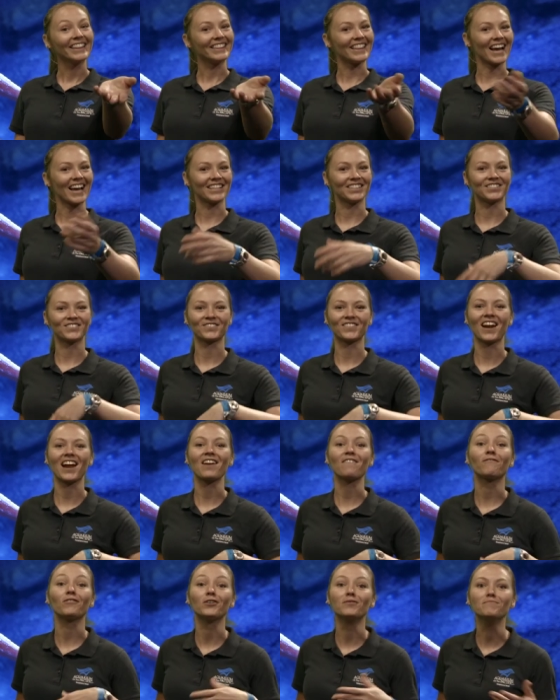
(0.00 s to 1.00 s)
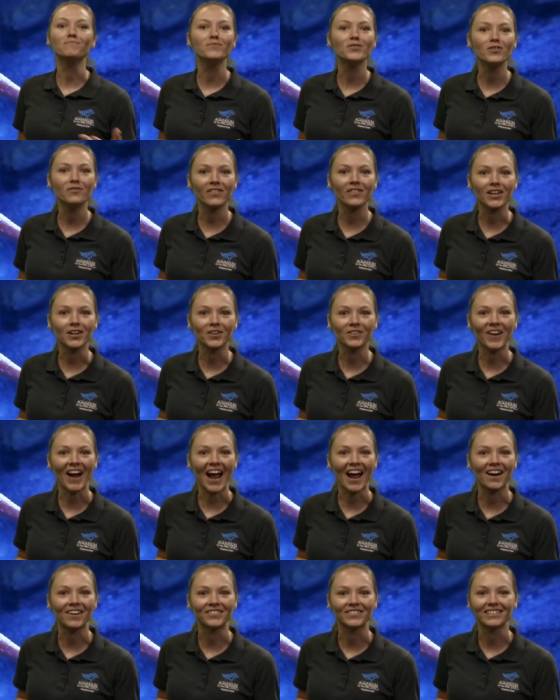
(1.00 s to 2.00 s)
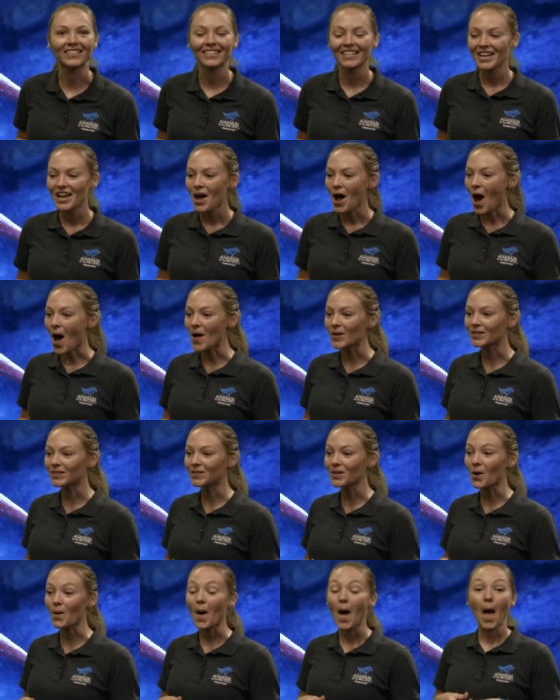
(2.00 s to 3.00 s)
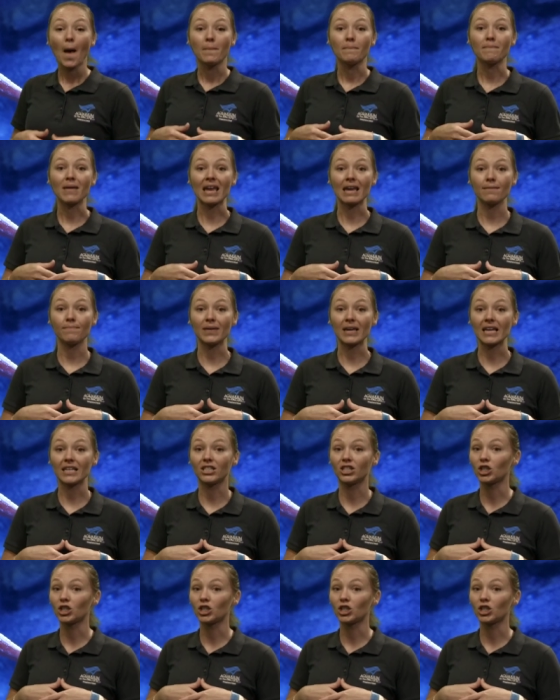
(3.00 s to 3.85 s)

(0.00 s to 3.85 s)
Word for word: That's right, for moving around. Also, maybe